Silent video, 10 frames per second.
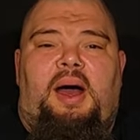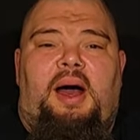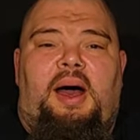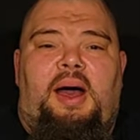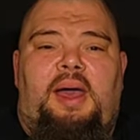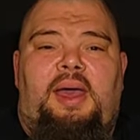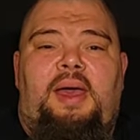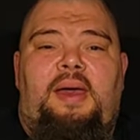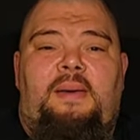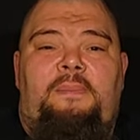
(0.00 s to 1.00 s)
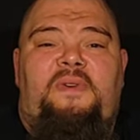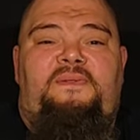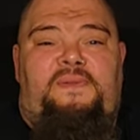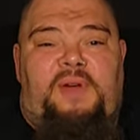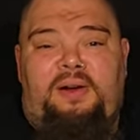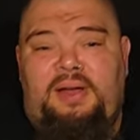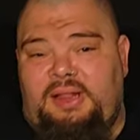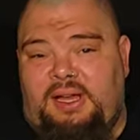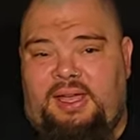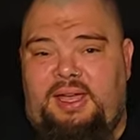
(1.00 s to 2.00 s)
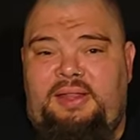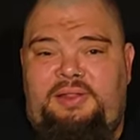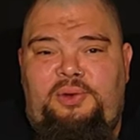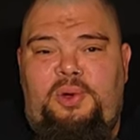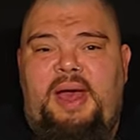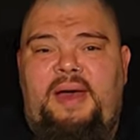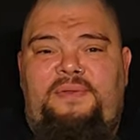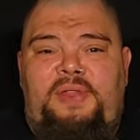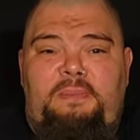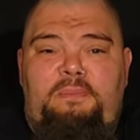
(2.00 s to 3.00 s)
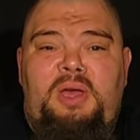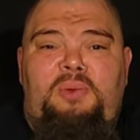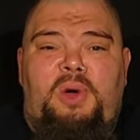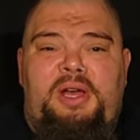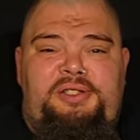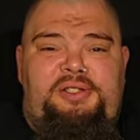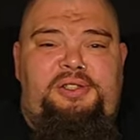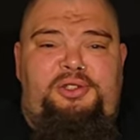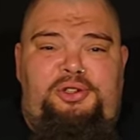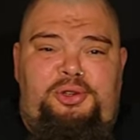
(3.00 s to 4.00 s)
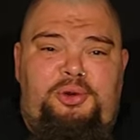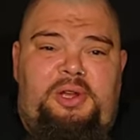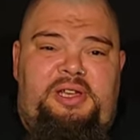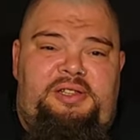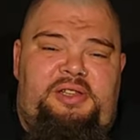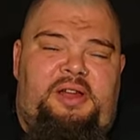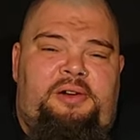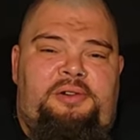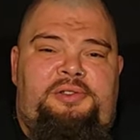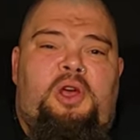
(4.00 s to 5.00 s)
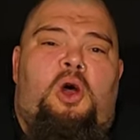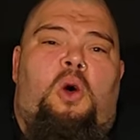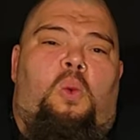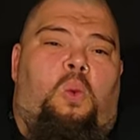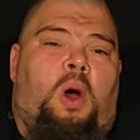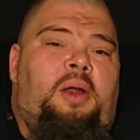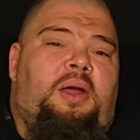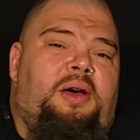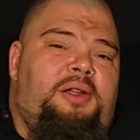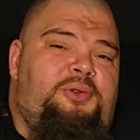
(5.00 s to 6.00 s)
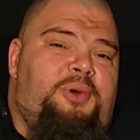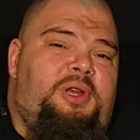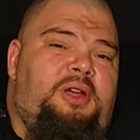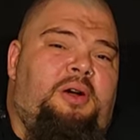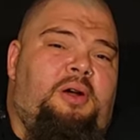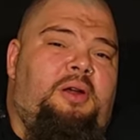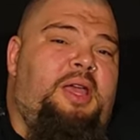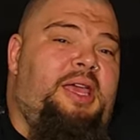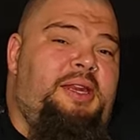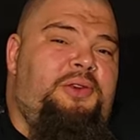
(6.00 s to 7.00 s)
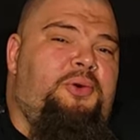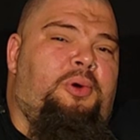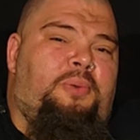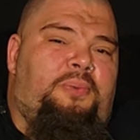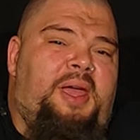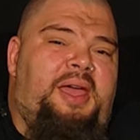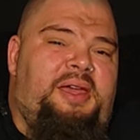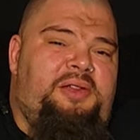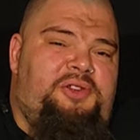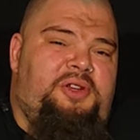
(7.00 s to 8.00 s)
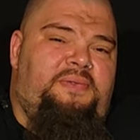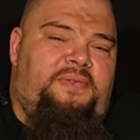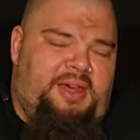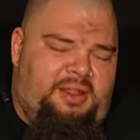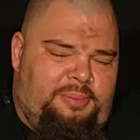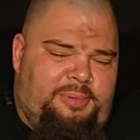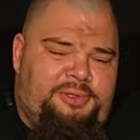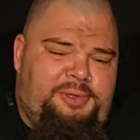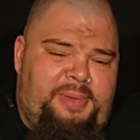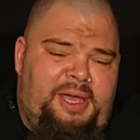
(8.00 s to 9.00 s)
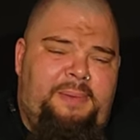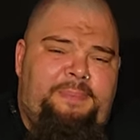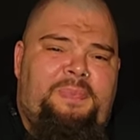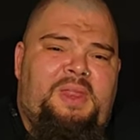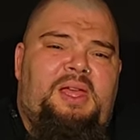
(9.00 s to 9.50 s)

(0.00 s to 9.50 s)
I am very lucky to have the Midwest Shooting Center's 100-yard indoor range available to me,